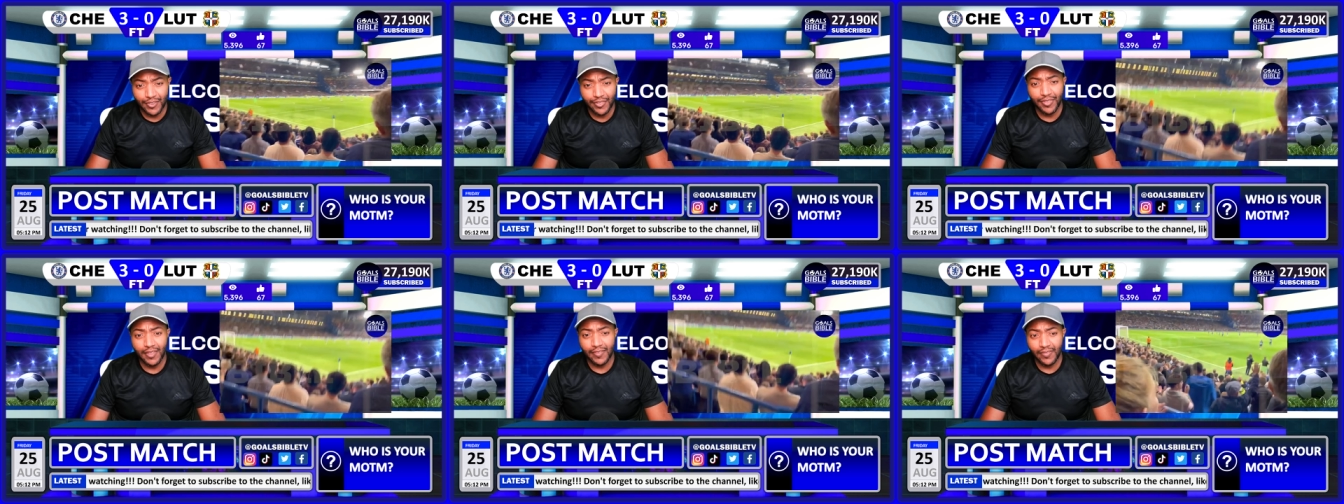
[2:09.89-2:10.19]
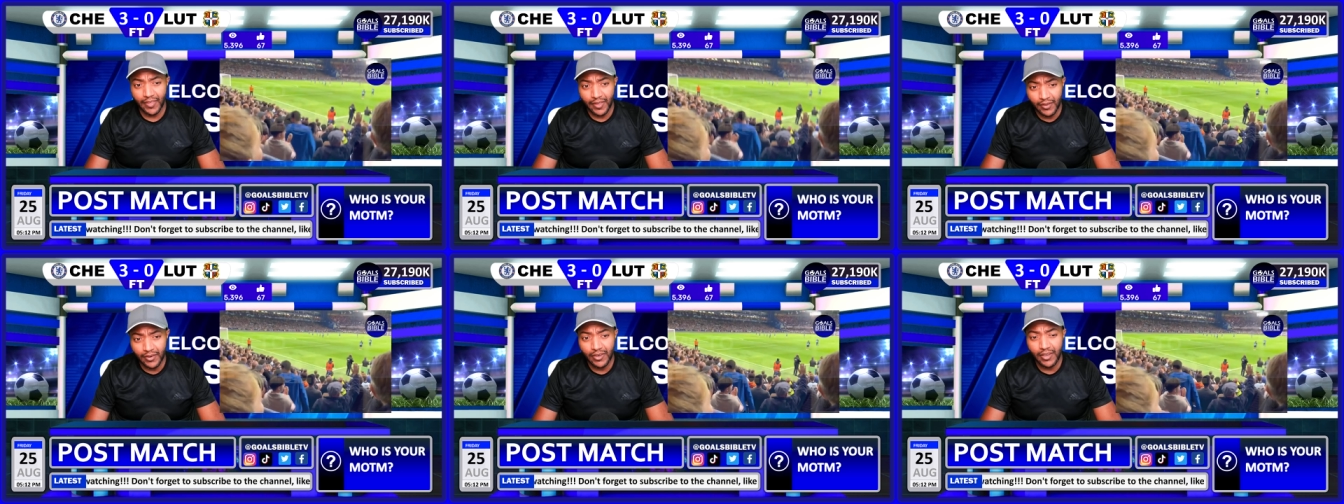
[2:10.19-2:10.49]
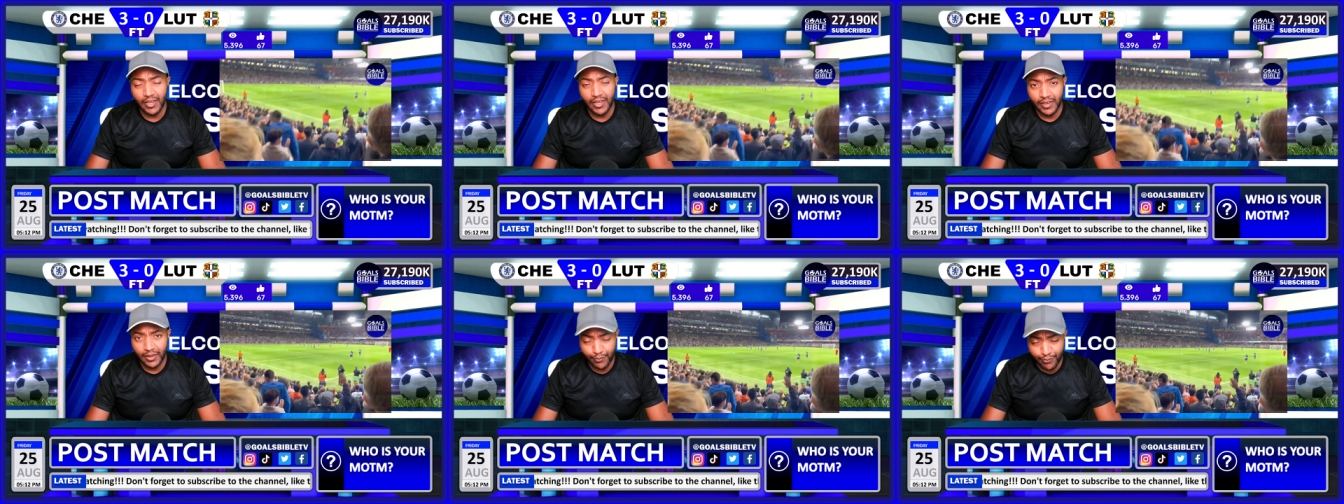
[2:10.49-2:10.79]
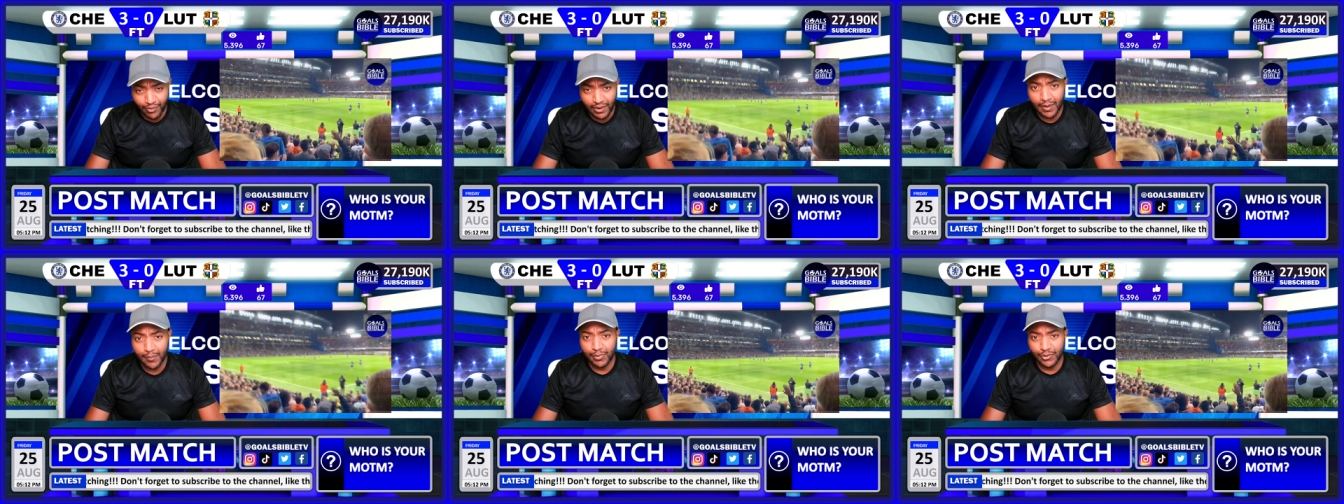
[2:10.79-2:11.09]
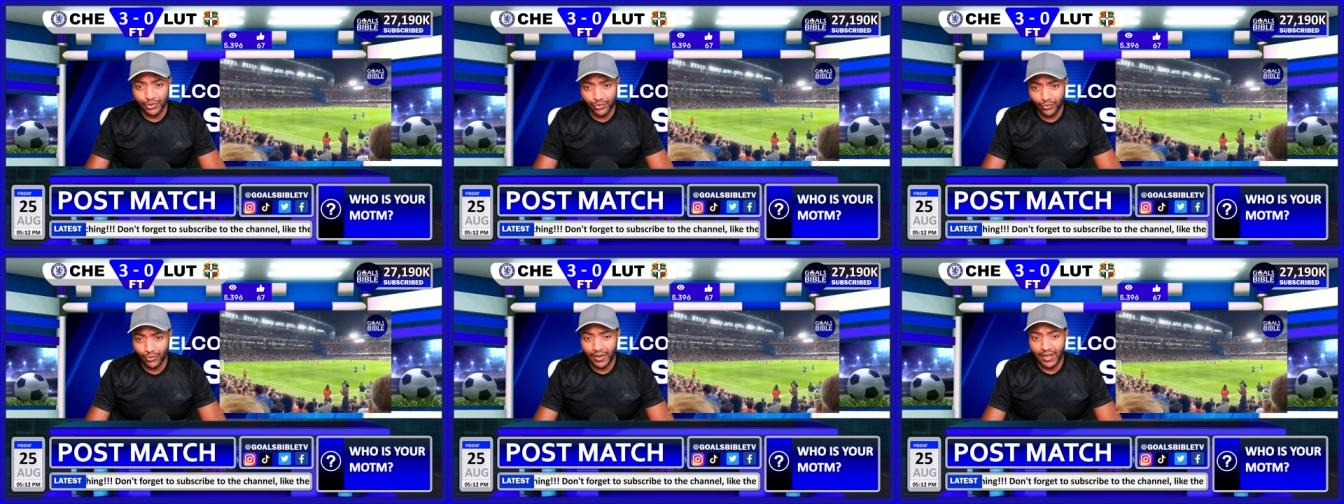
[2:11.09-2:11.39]
I think they need a
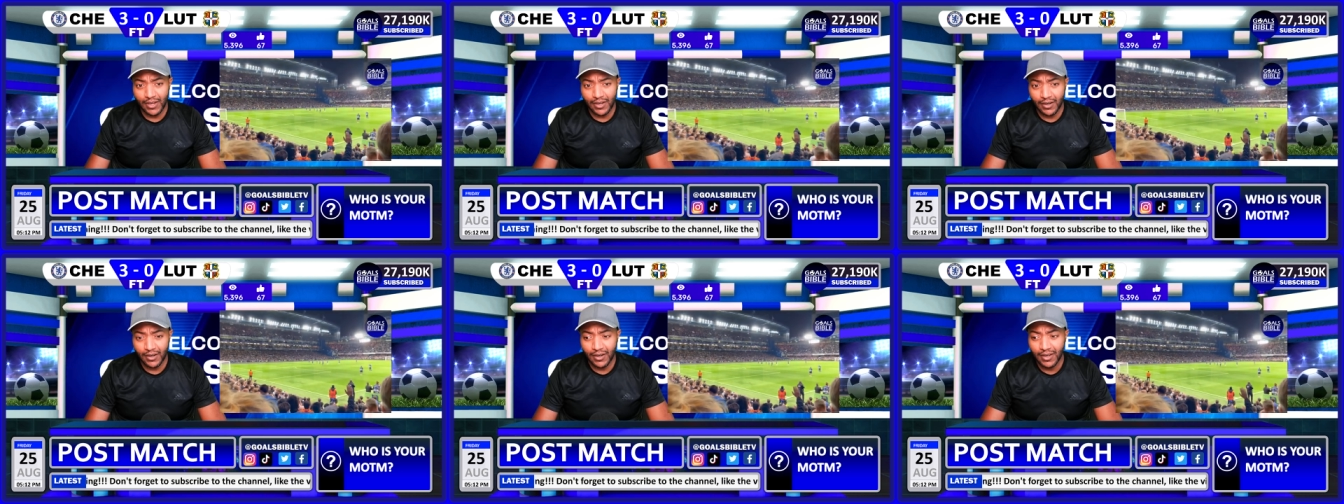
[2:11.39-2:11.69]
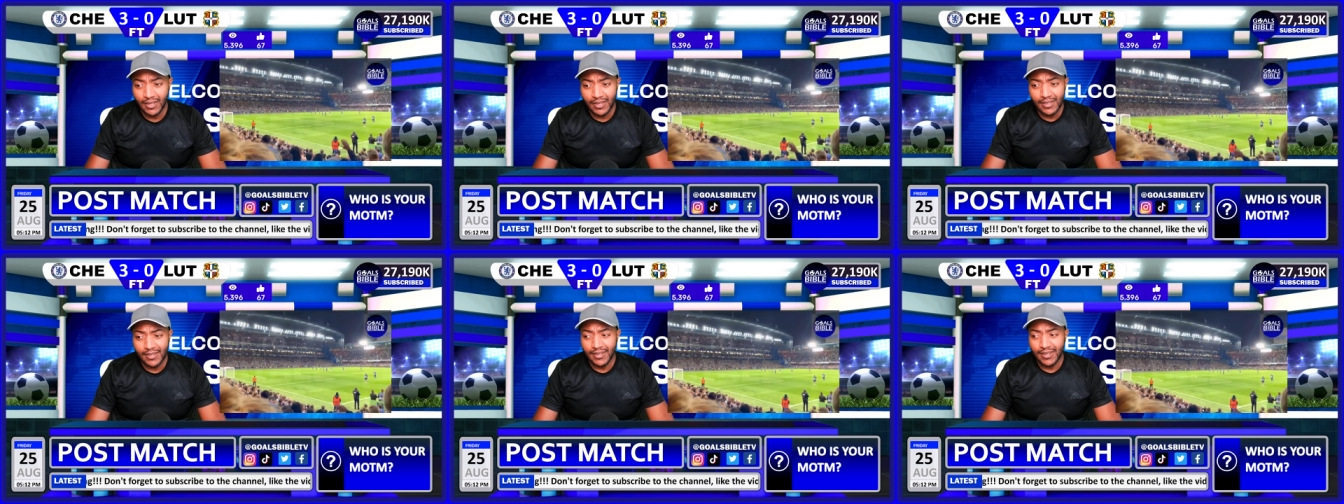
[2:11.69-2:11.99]
proper striker,